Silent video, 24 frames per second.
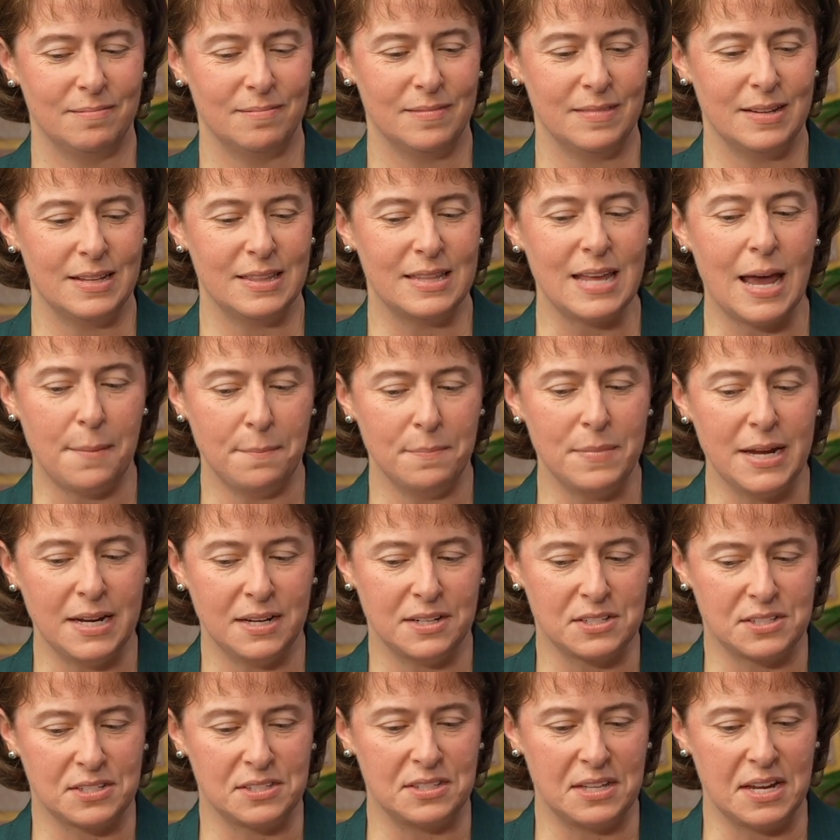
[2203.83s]
that
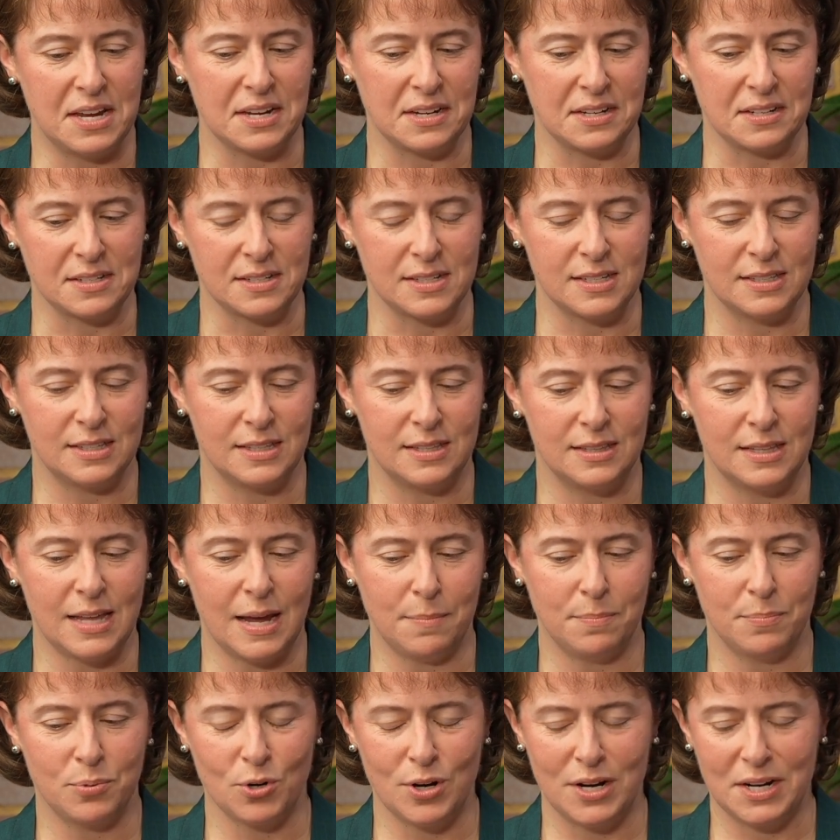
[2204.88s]

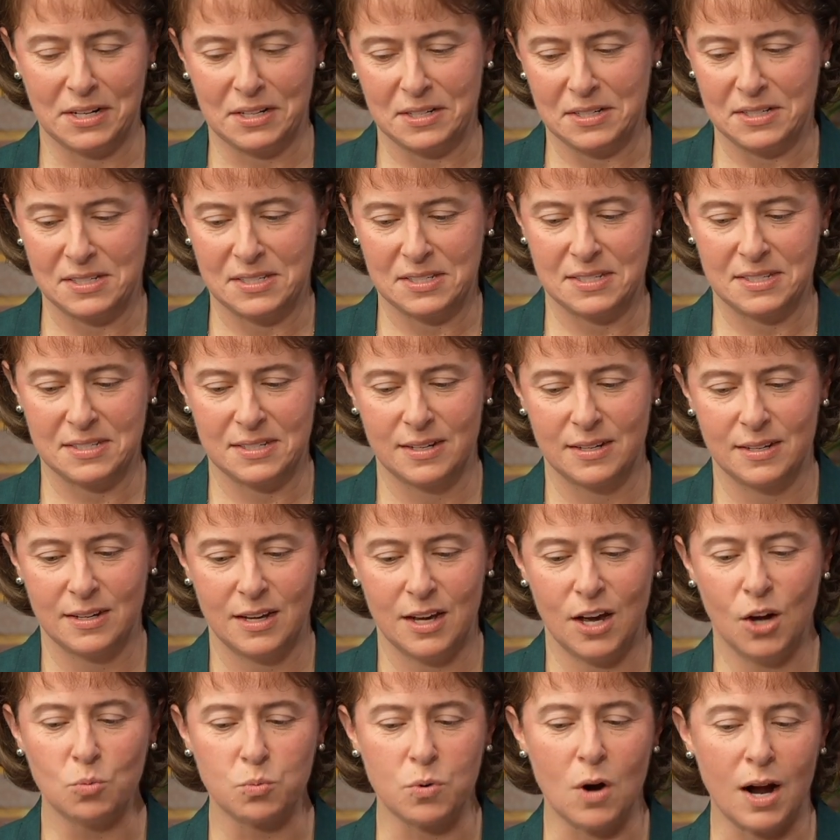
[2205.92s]
brings
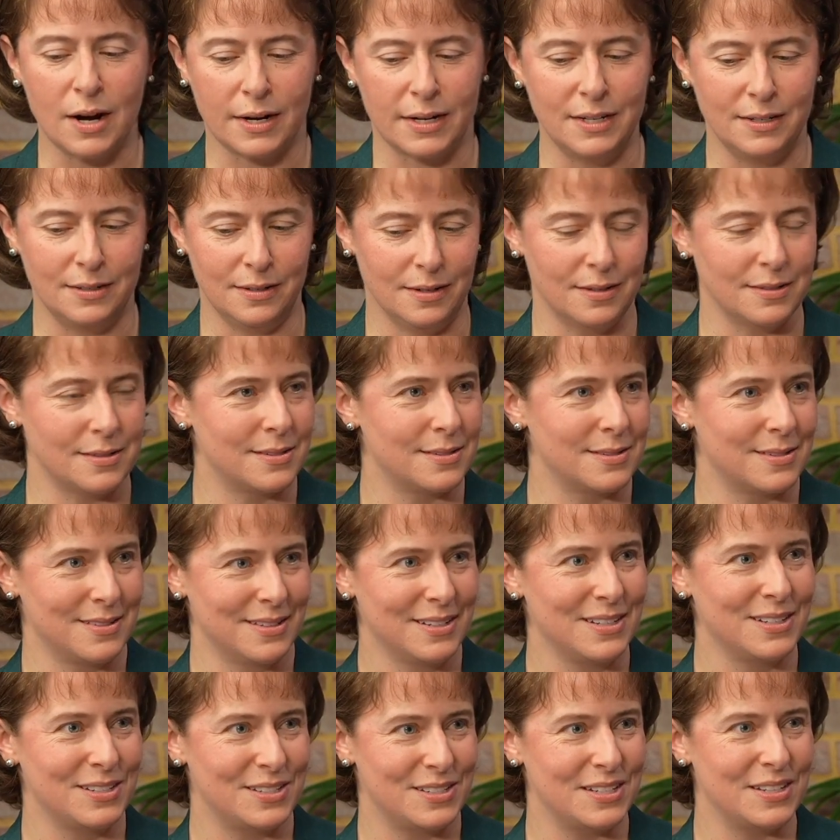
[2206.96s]
a rockiness
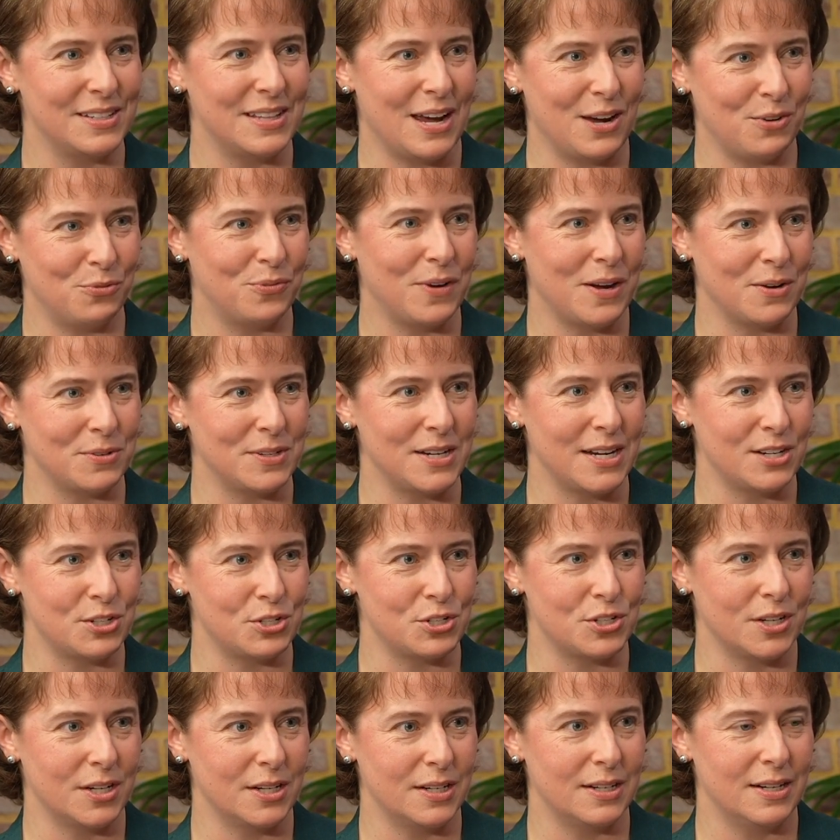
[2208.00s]
to that
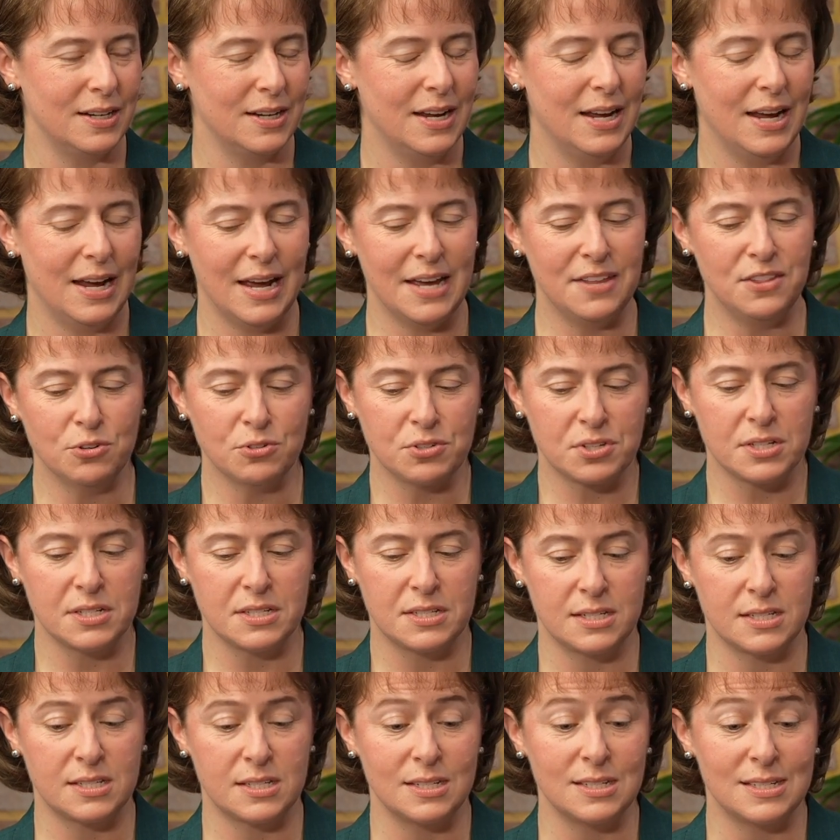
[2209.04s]
foundation. Yeah. And there's
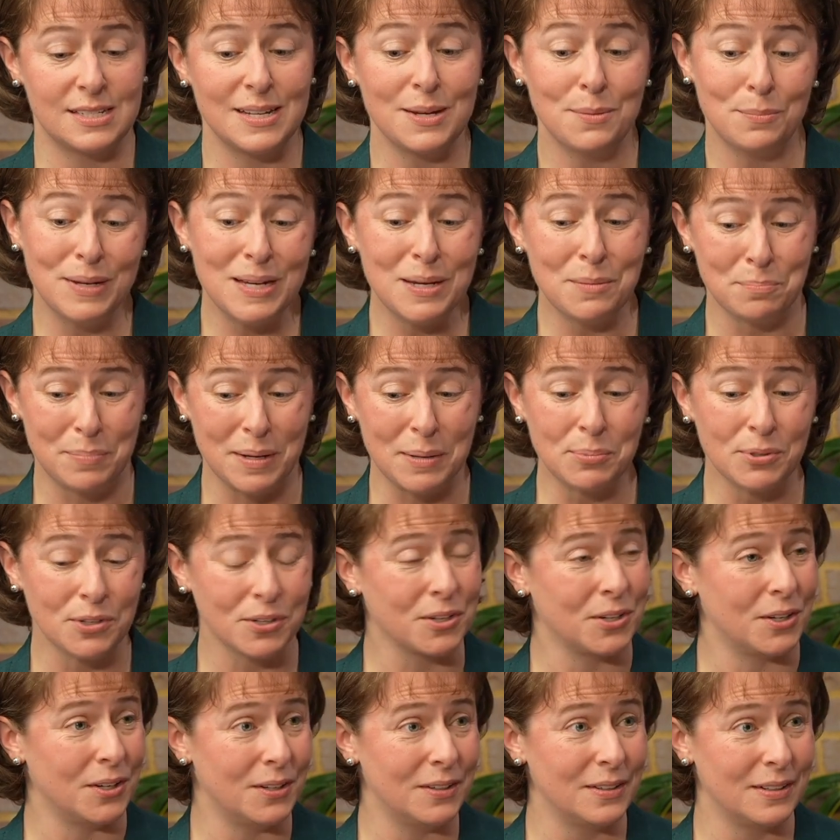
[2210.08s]
consistency in being
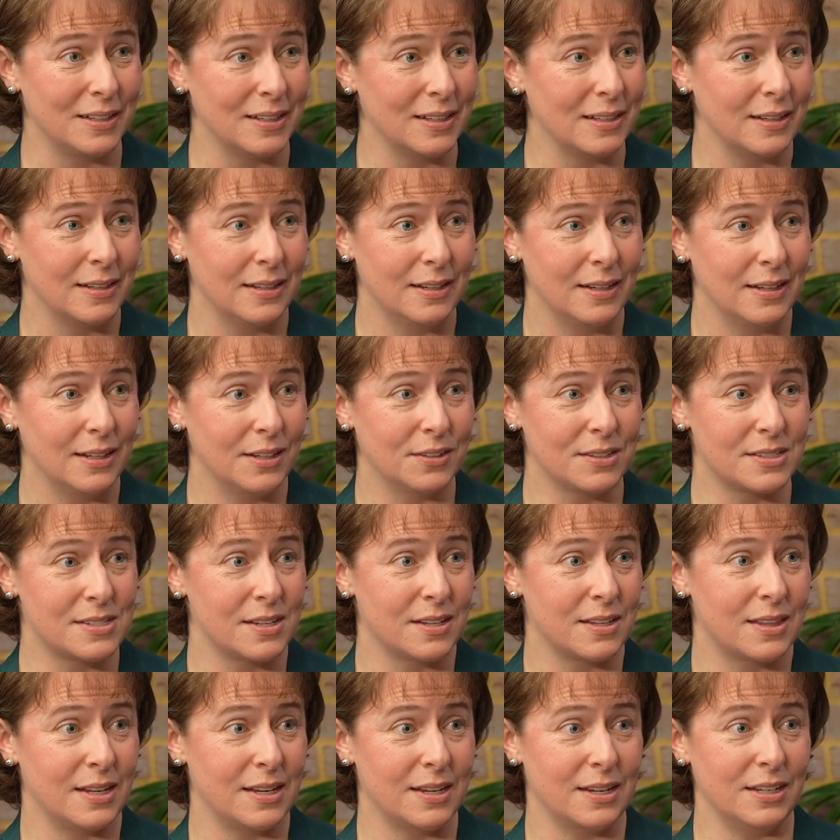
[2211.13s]
biblical. That's the
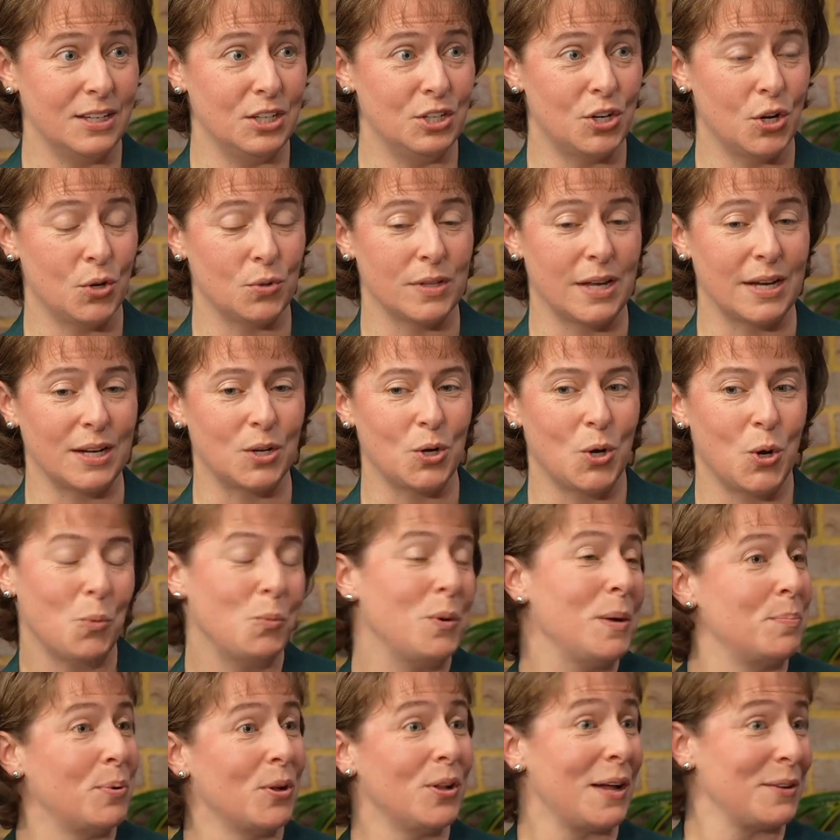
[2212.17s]
thing, we
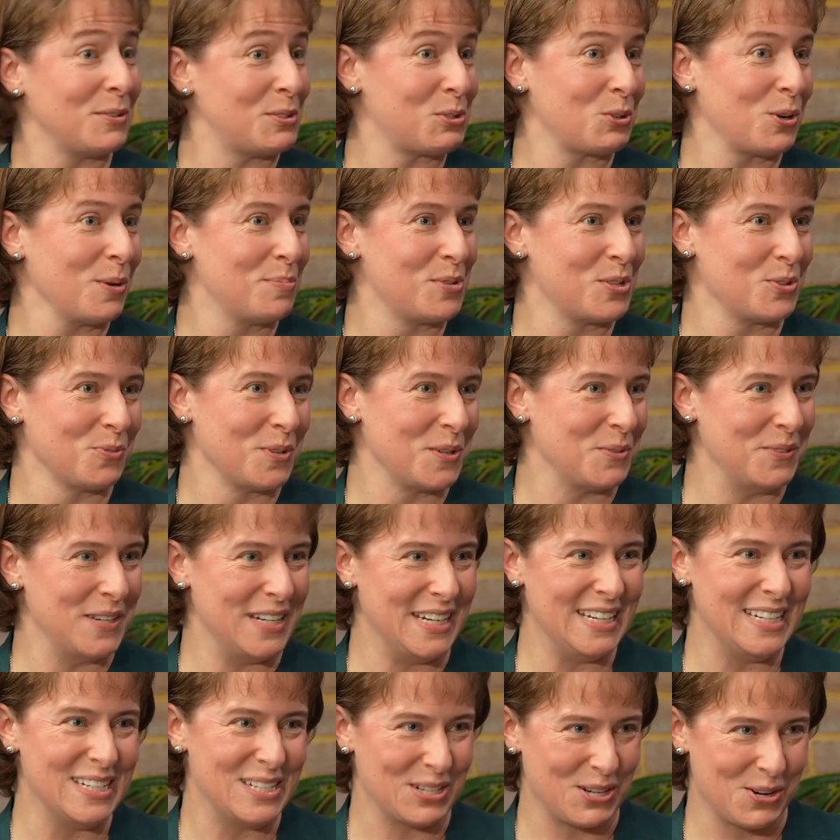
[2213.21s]
pull out scripture when we
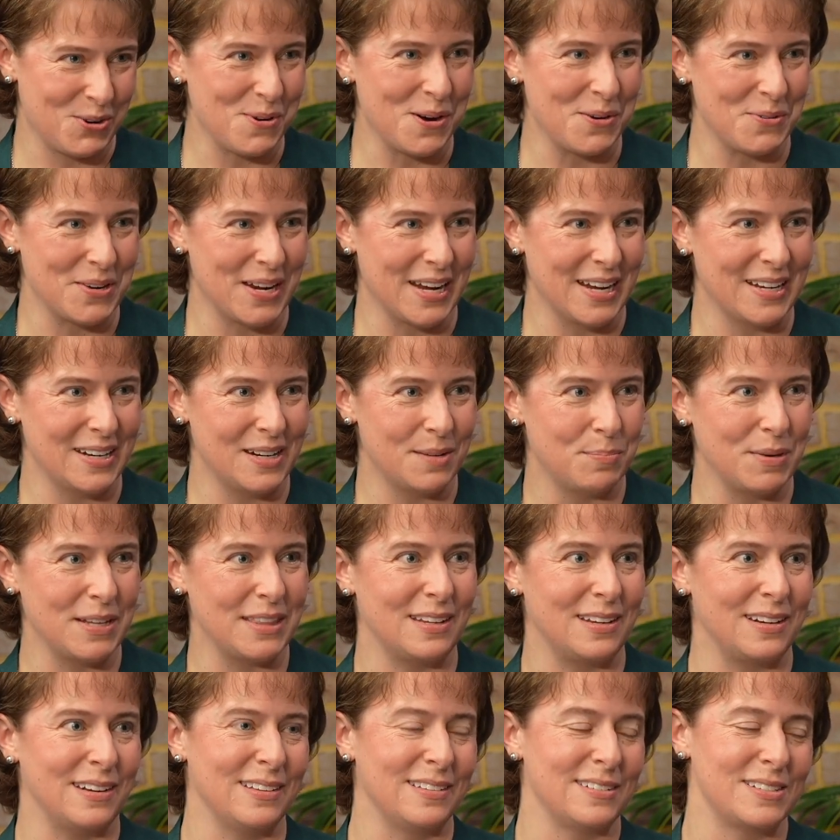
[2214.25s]
need to quote it, but
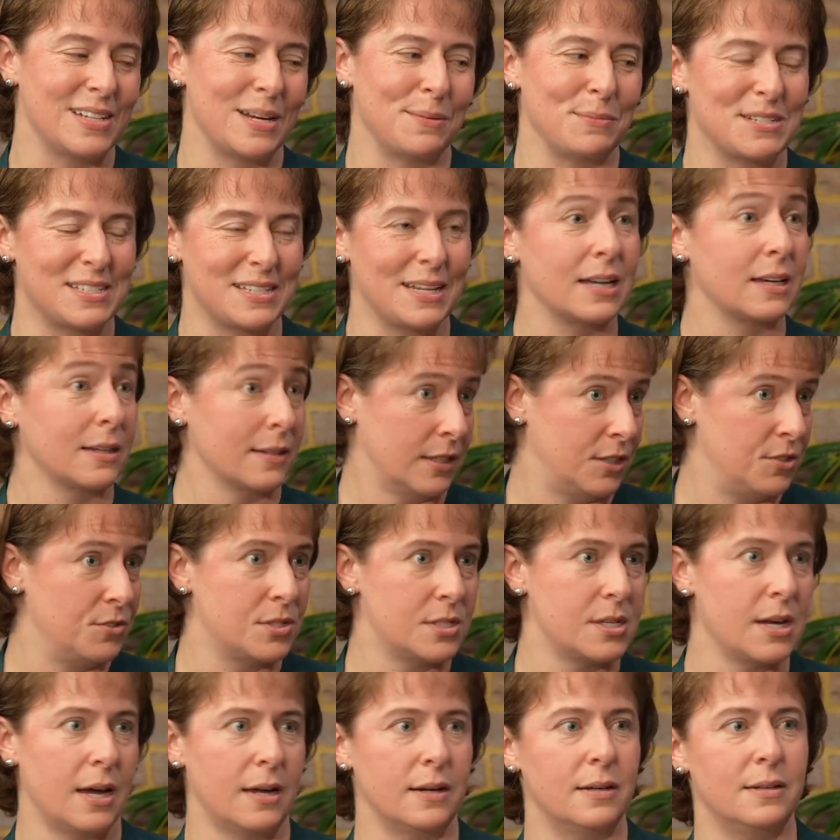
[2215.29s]
then other time it's like you said,